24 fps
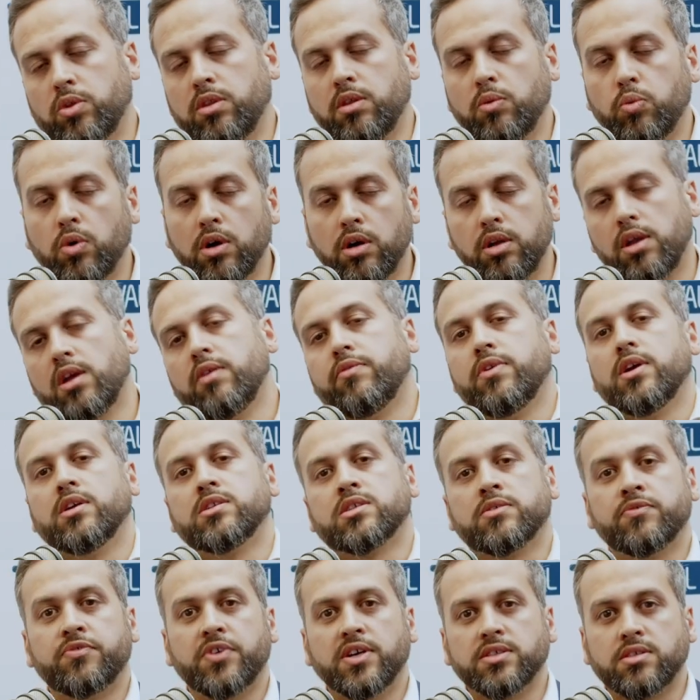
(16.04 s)
the World Aviation
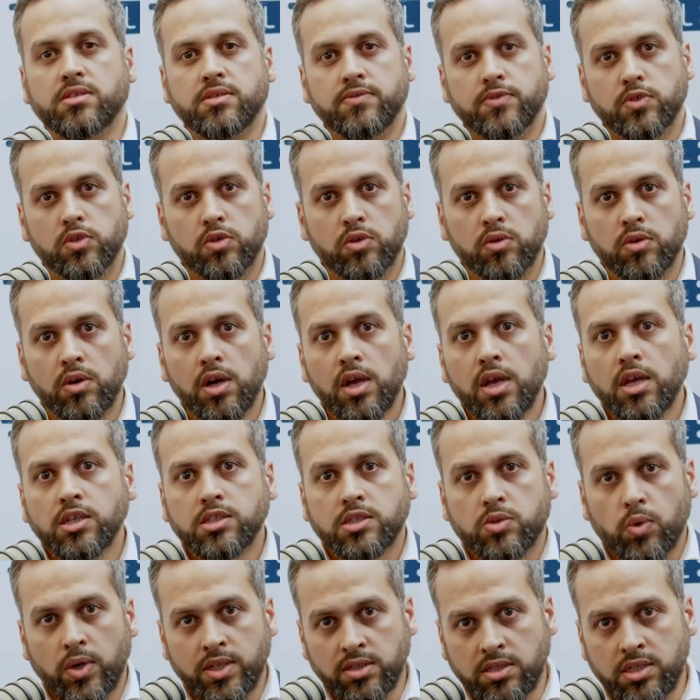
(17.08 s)
Festival
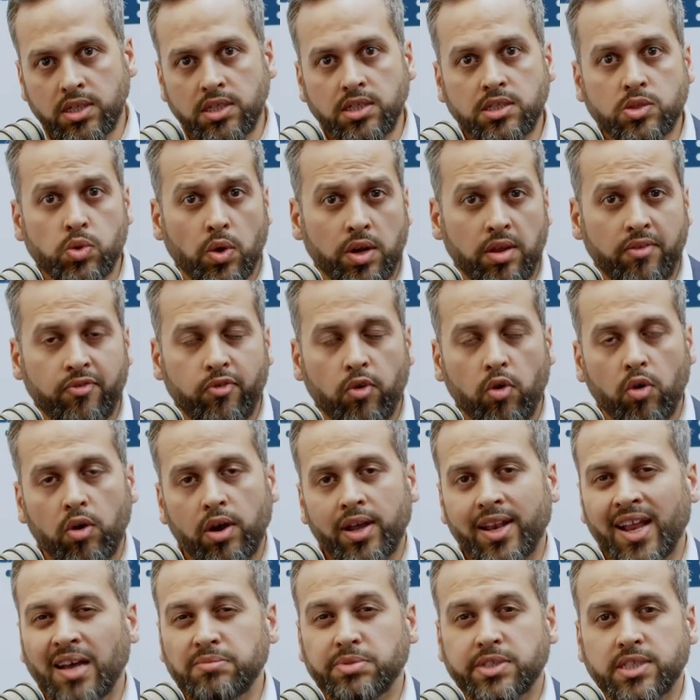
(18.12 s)
2024 in
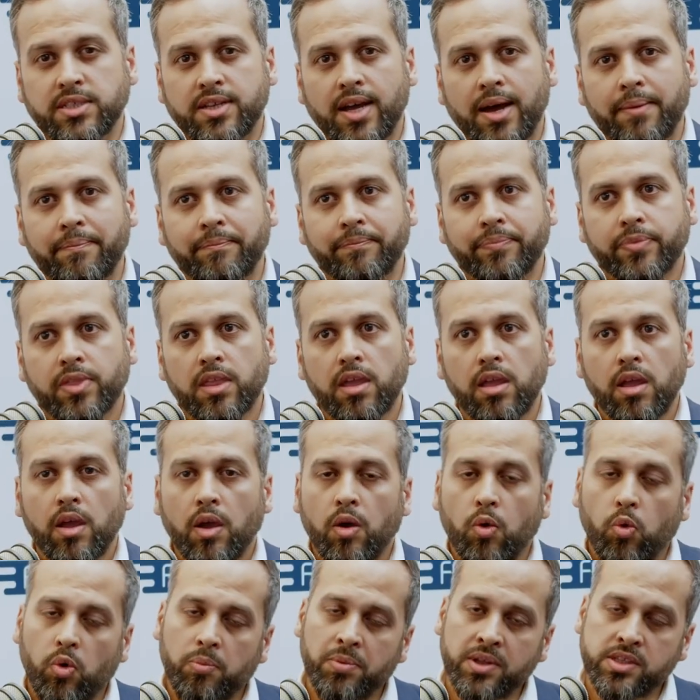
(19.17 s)
Amsterdam.
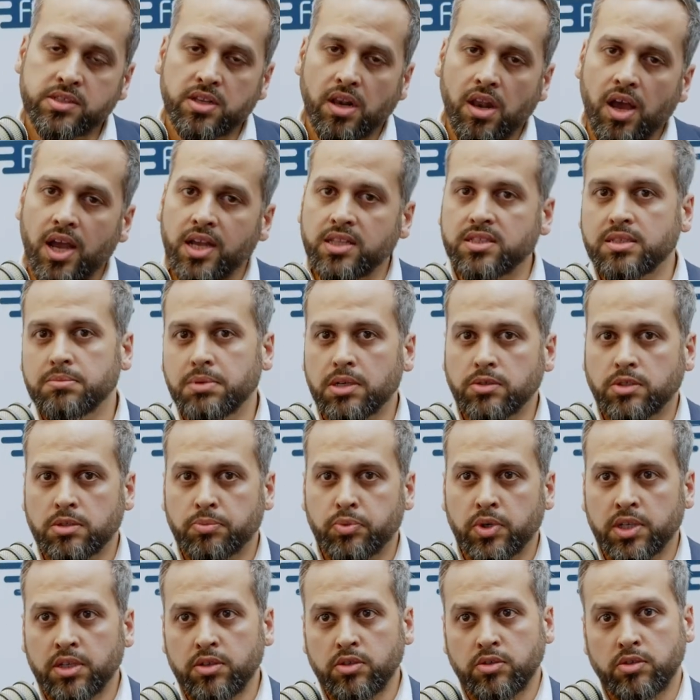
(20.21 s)
We've been delighted to be able to
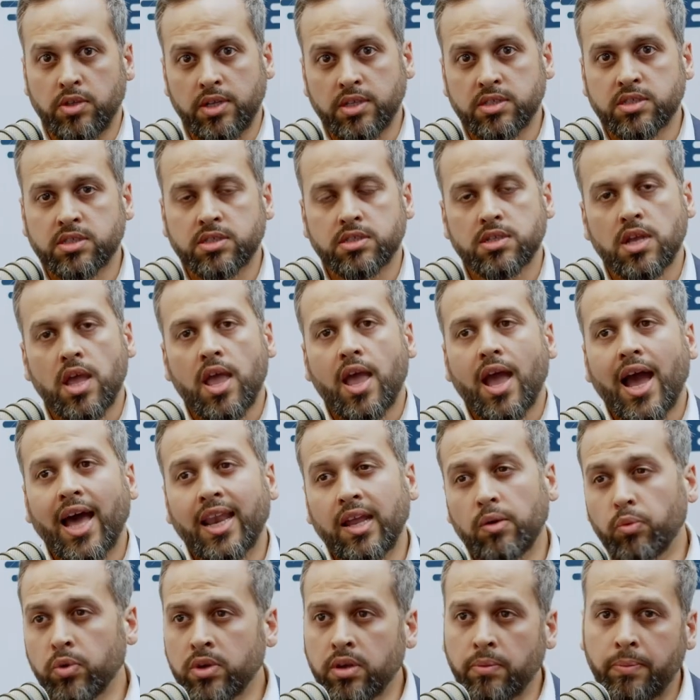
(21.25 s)
bring you this, and it
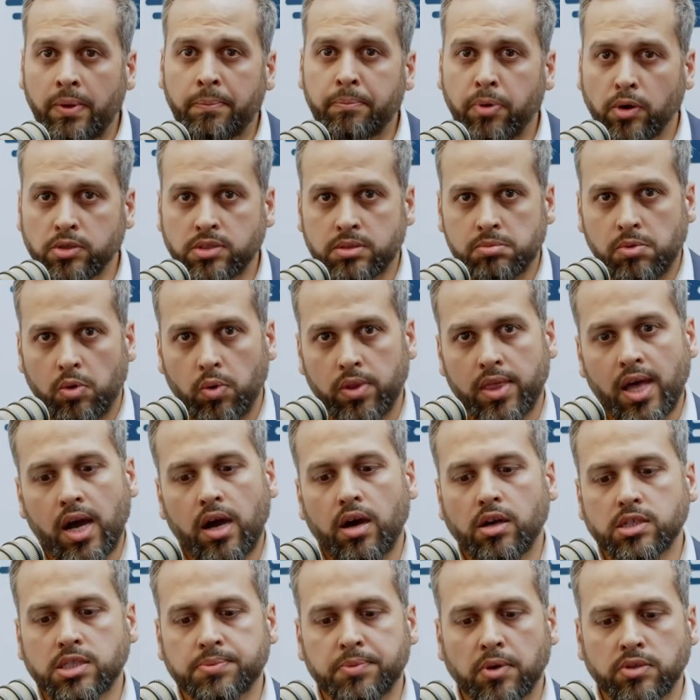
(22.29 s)
wouldn't have been possible without our
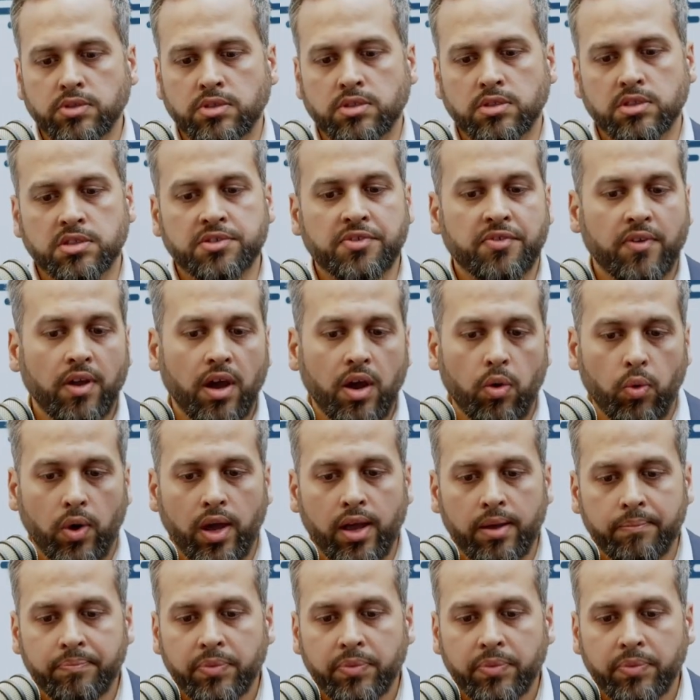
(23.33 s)
sponsors, Flyware.